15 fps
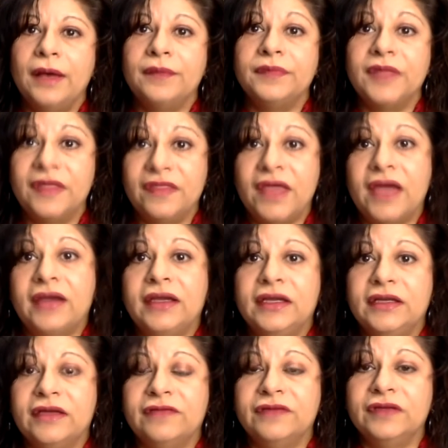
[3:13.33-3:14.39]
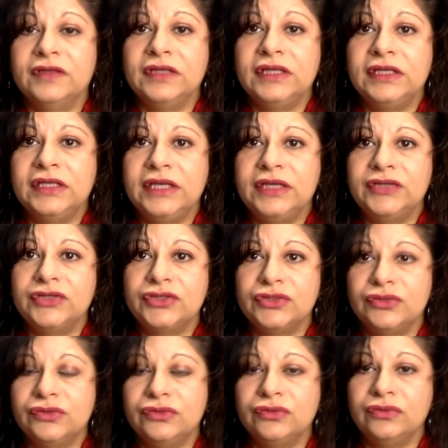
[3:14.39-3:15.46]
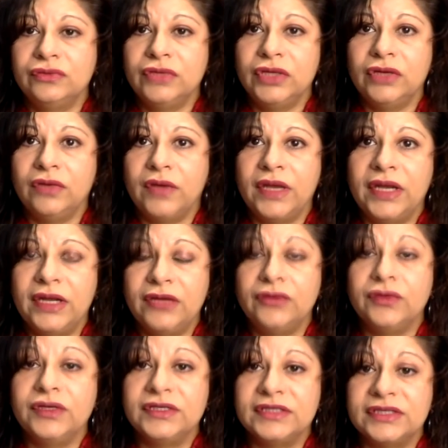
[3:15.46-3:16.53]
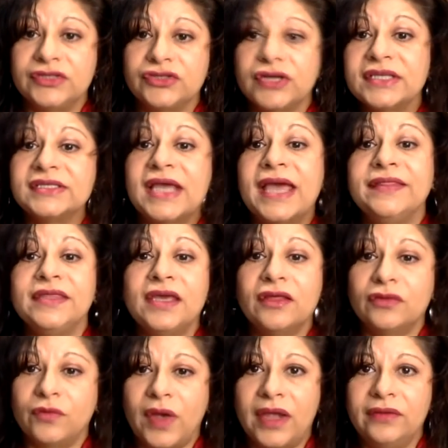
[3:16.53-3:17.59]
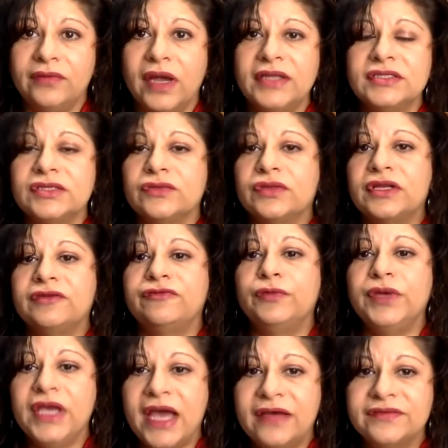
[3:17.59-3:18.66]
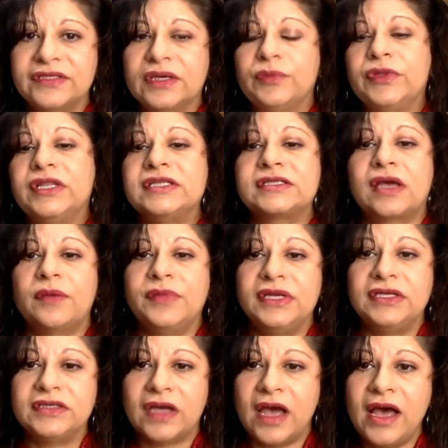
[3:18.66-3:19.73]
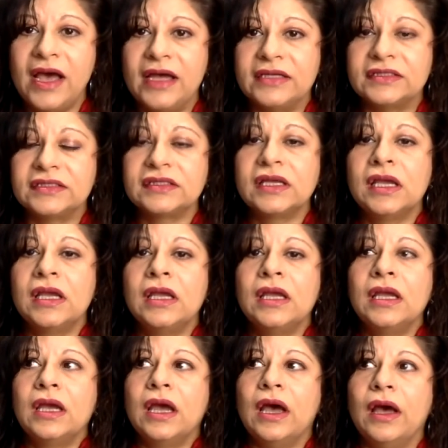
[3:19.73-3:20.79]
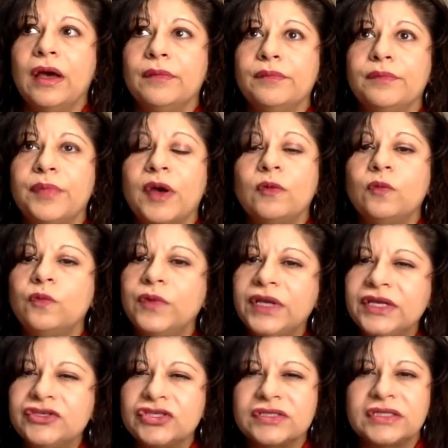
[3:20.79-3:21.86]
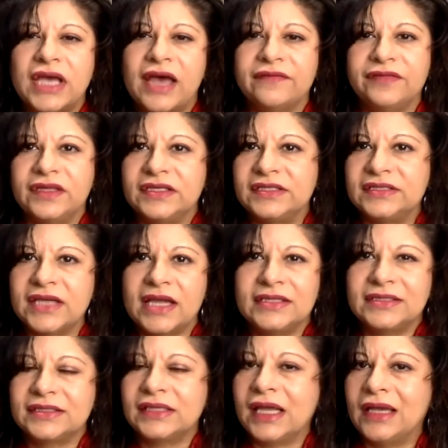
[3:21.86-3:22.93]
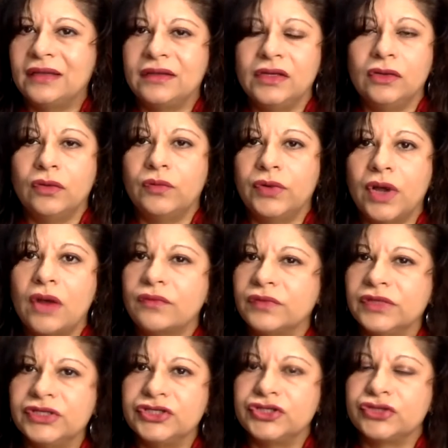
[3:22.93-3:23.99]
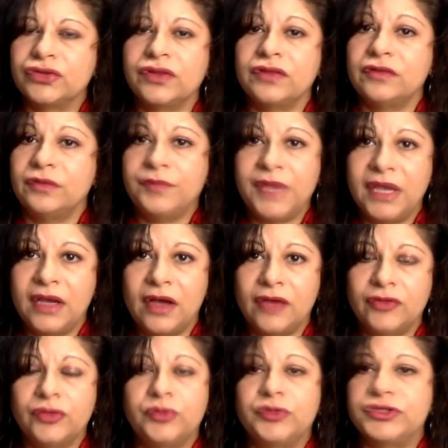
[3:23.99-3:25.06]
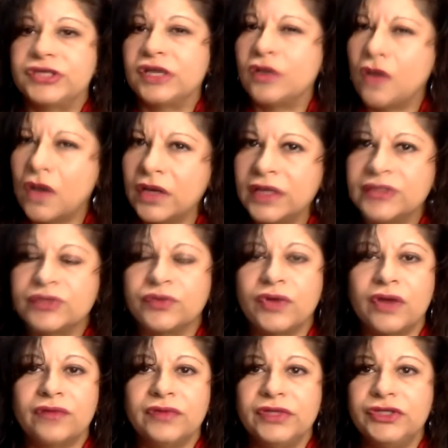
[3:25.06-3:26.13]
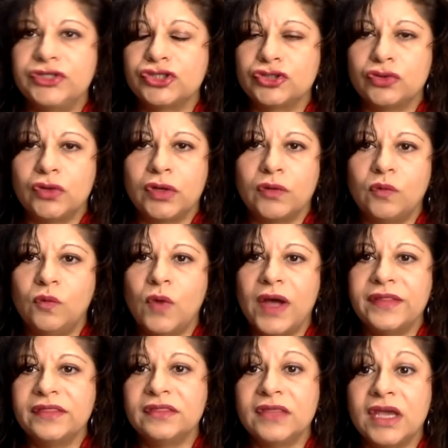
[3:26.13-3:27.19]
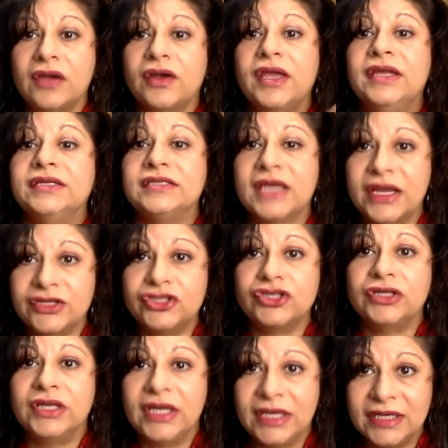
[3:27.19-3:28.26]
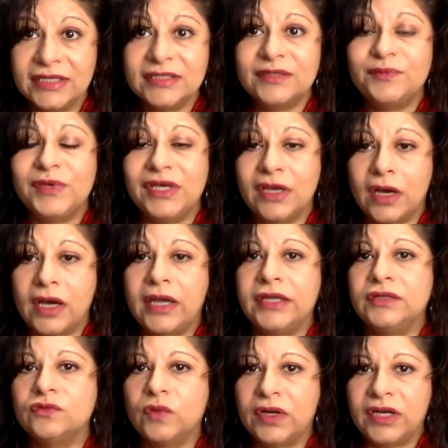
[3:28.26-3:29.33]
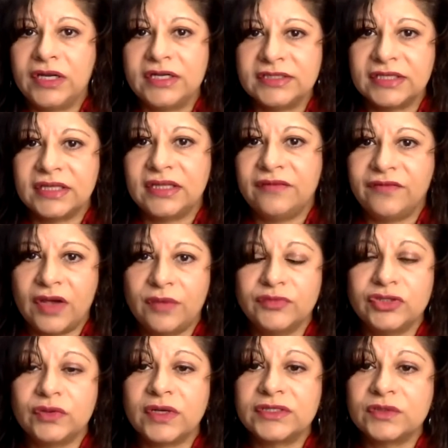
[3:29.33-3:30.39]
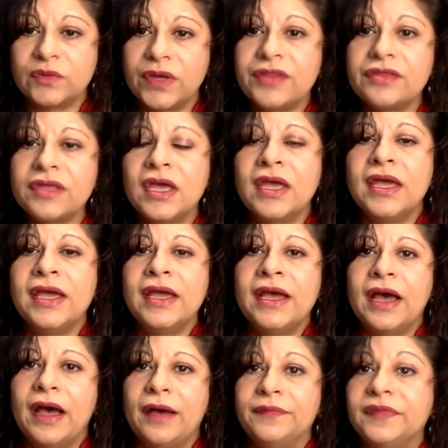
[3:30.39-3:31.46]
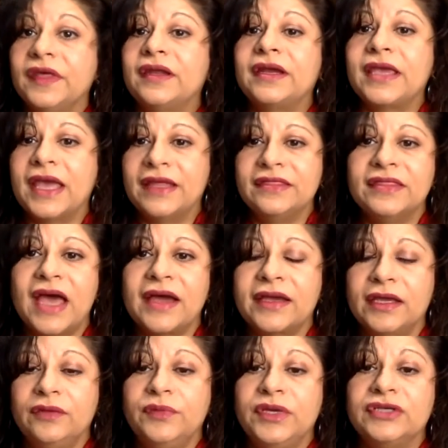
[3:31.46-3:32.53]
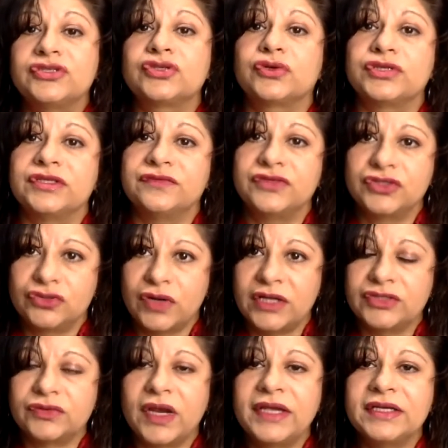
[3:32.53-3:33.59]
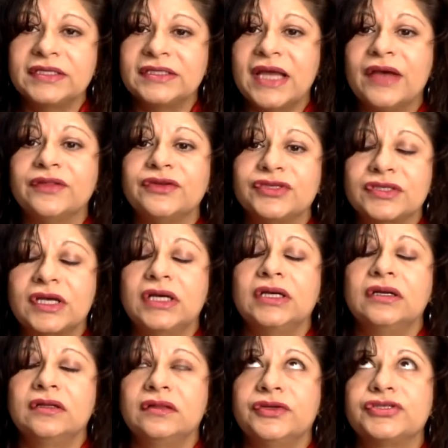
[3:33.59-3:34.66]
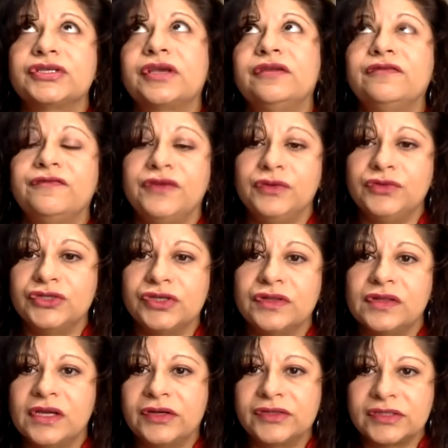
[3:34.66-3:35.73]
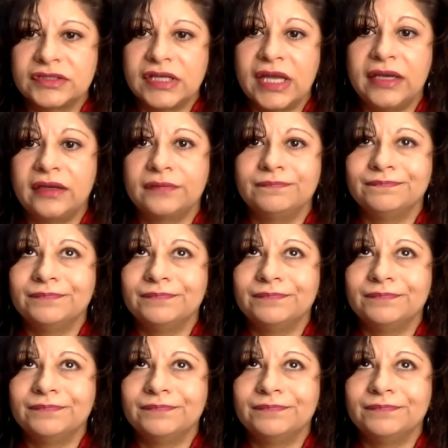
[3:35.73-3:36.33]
then that can definitely lead to, an increase in stress, and the other way, right? So that if we have someone that's coming to us, but we just have this sense like, we're not really sure that they're being 100% honest. We're not really sure what their intention is behind what it is that they've come to us with. That again, that can be a source of stress, right? Because now there's confusion. There's like,